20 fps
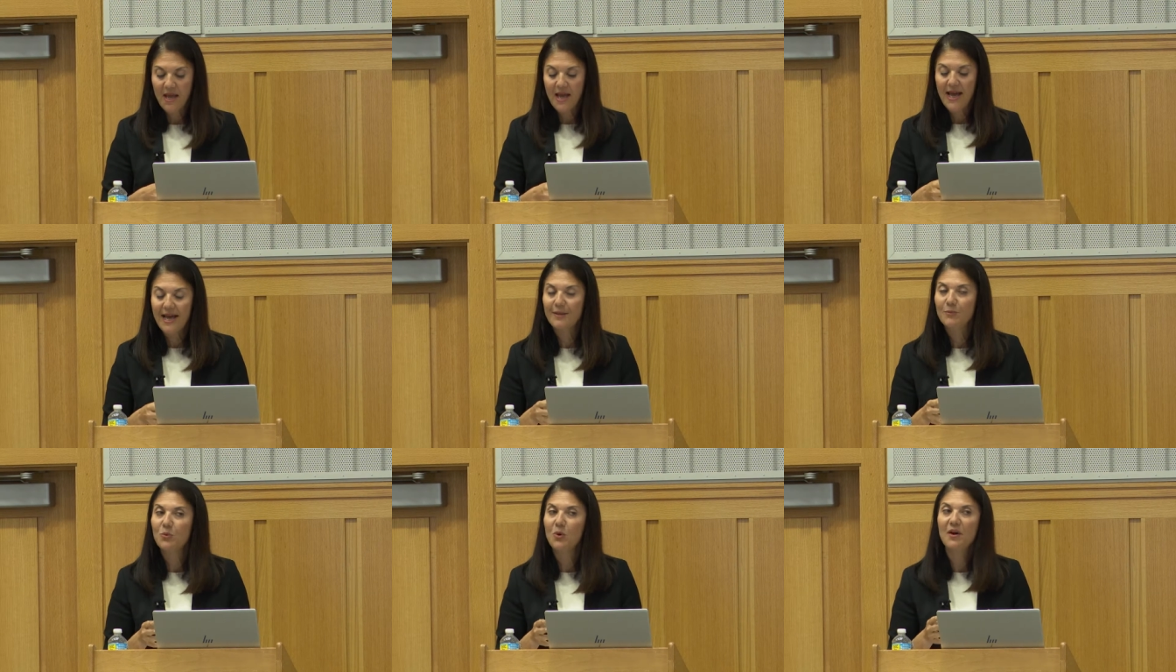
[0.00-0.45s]

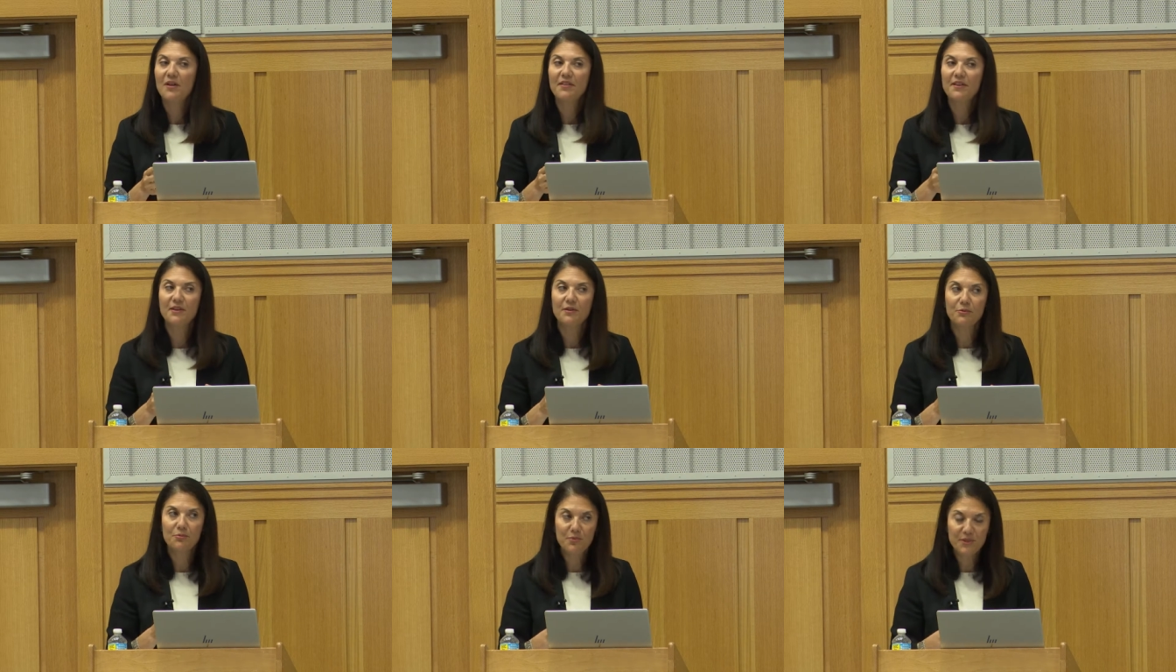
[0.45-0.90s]
And while
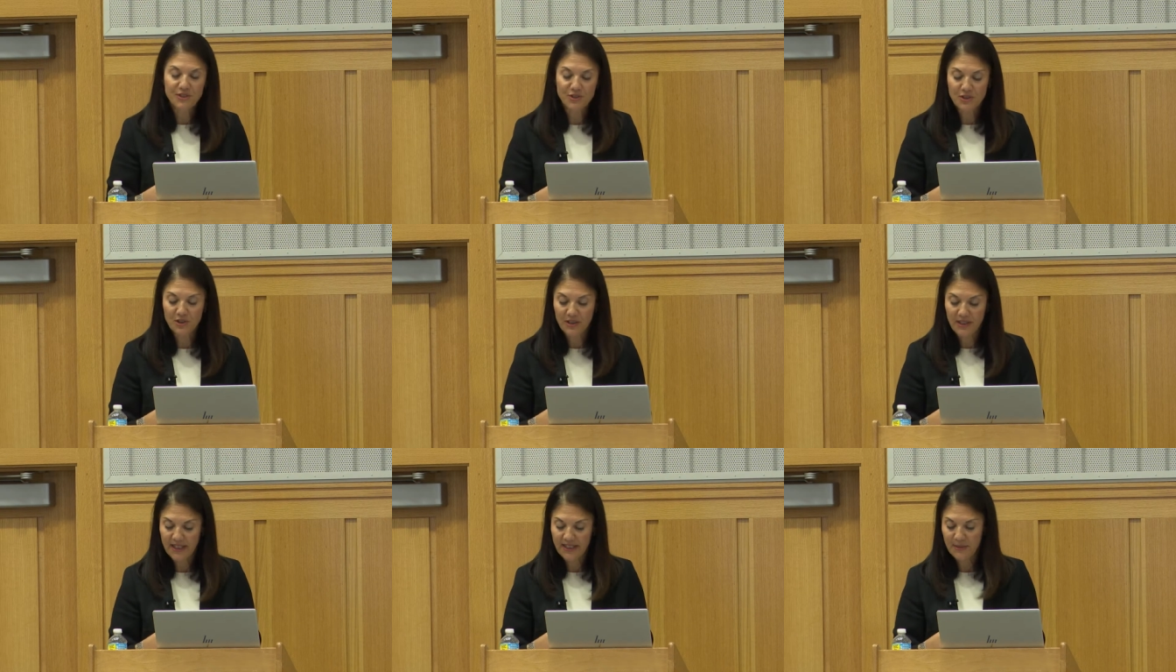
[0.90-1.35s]
the
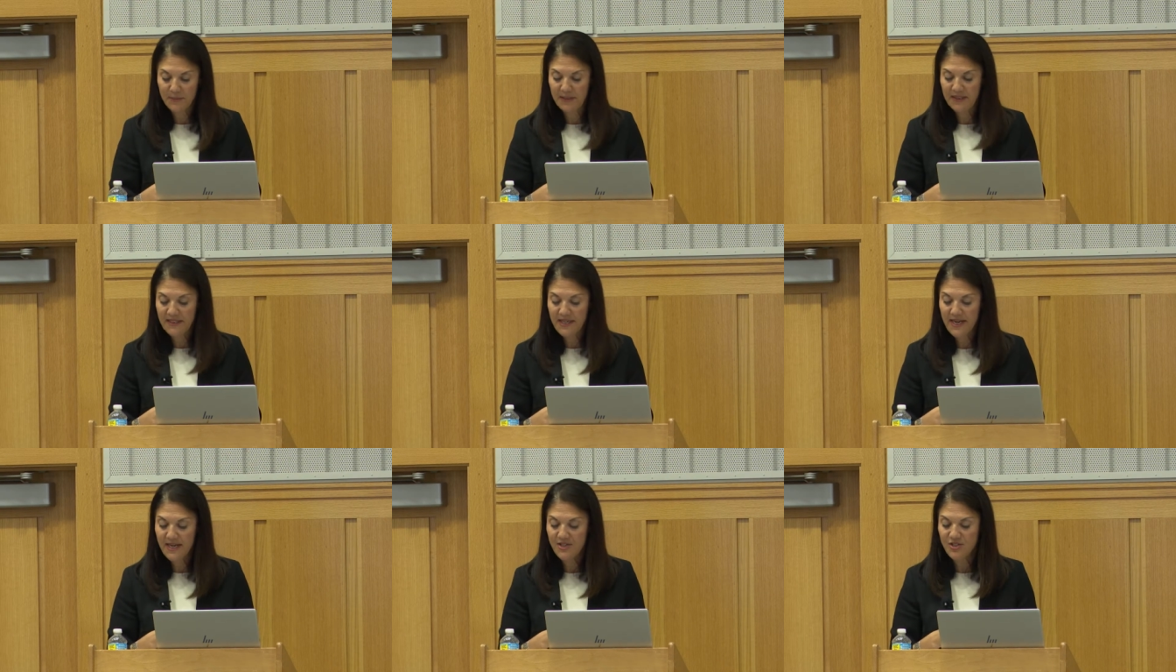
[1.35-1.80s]
original
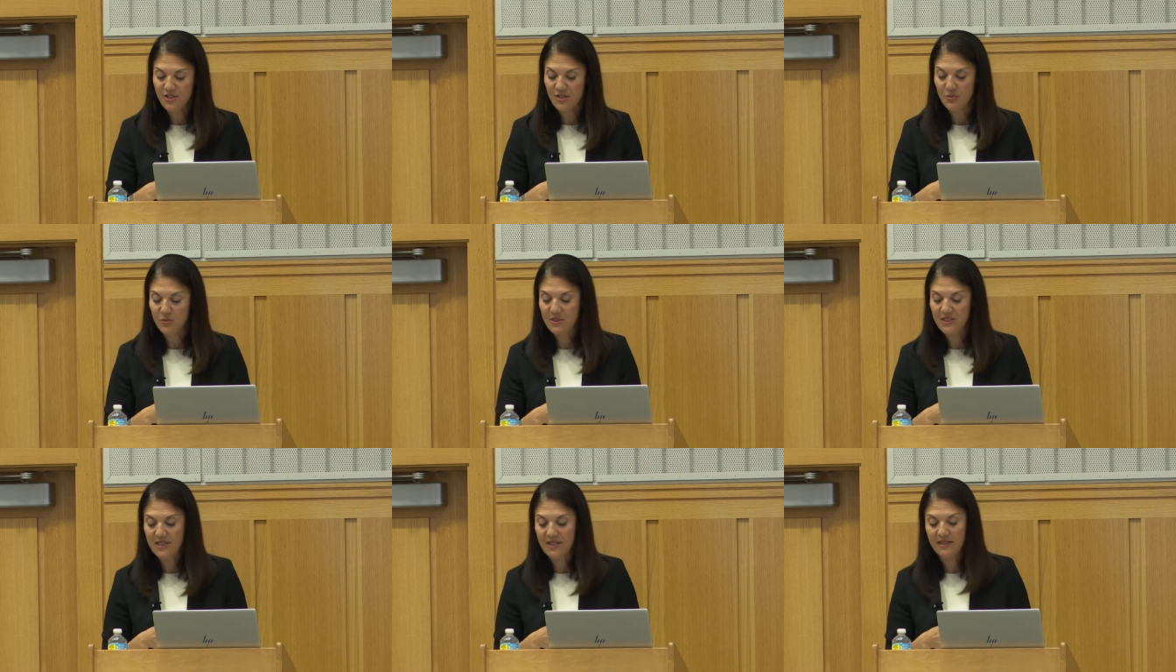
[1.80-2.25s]
expectation
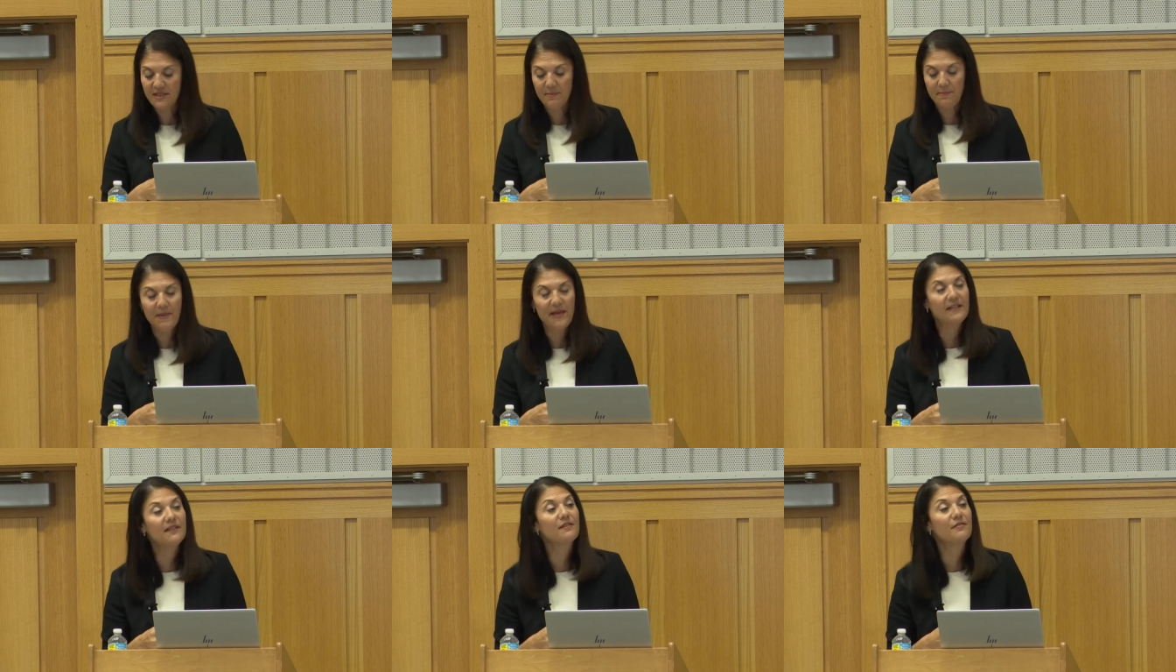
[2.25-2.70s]
was that the
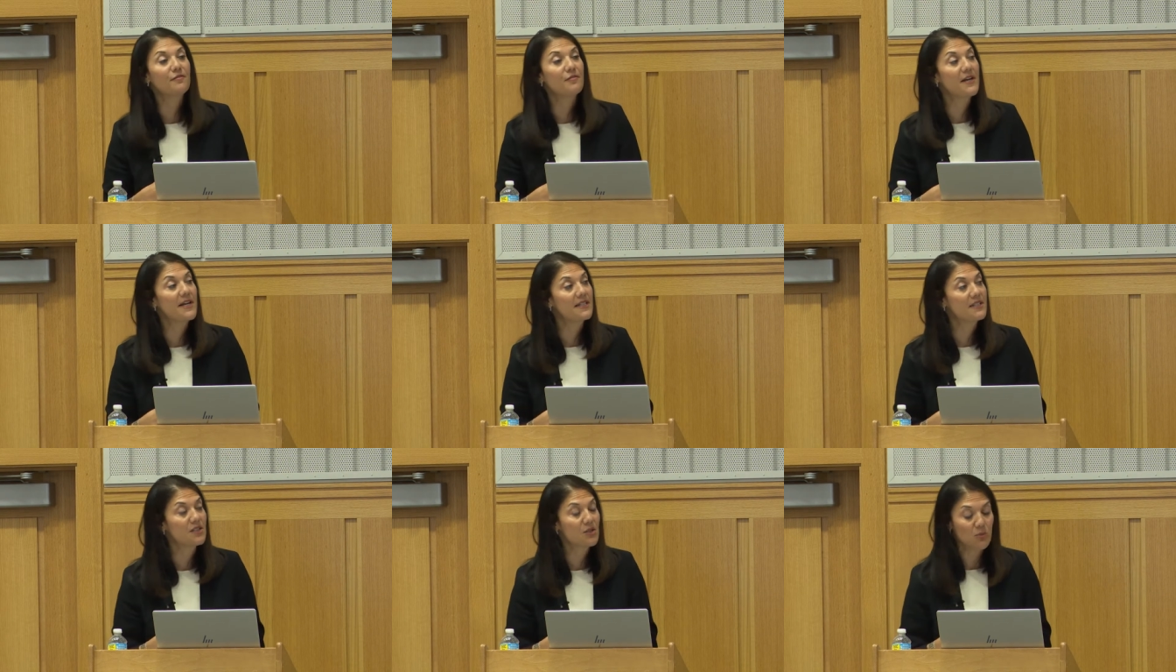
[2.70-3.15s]
Beta
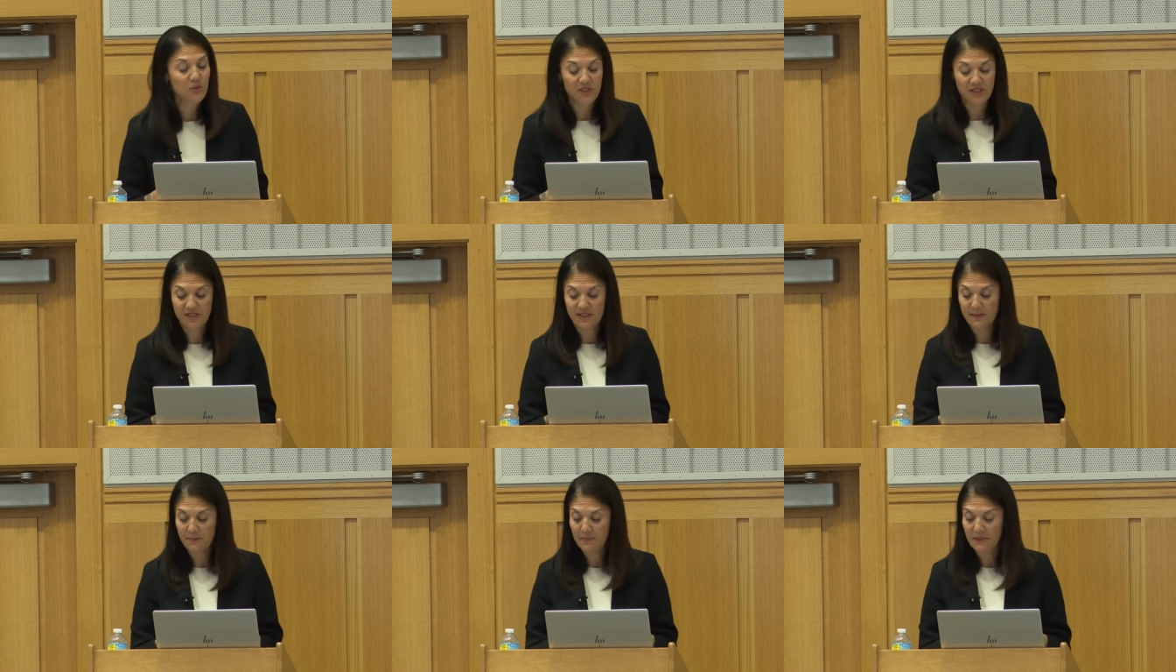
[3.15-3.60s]
Friends would
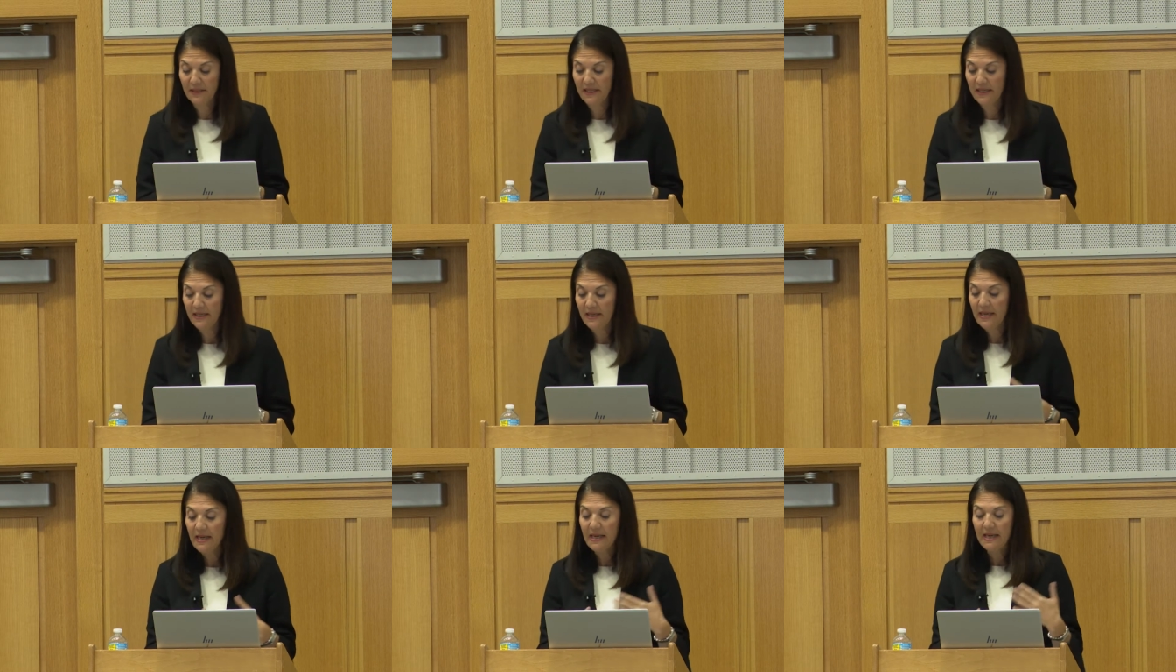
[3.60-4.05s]

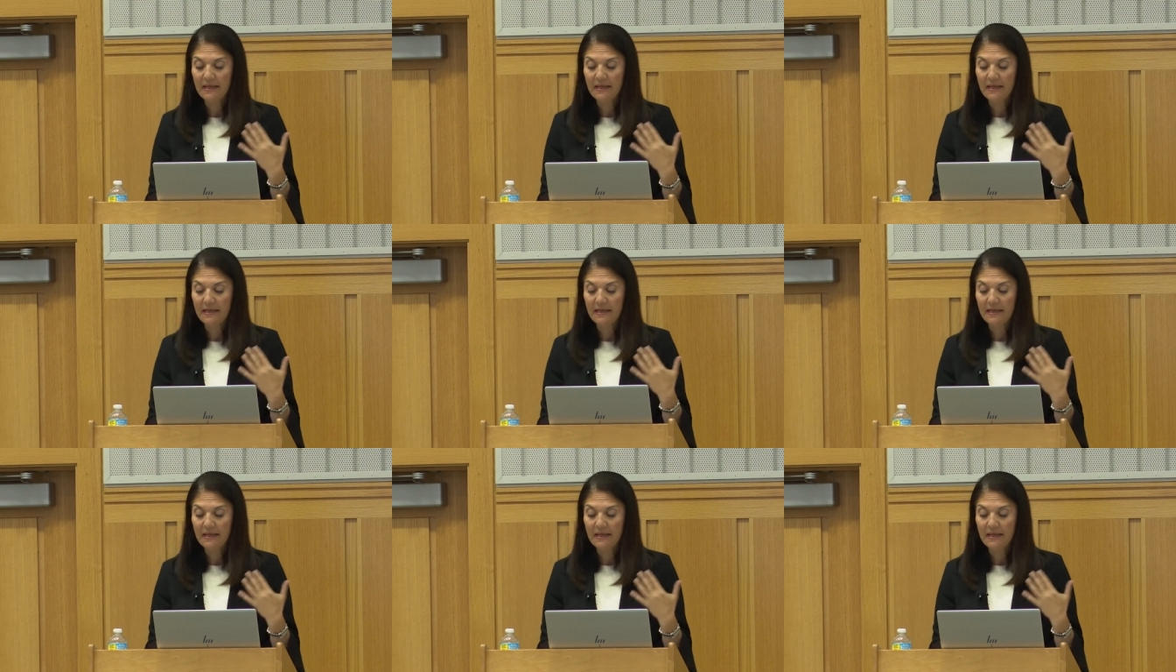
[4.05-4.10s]
simply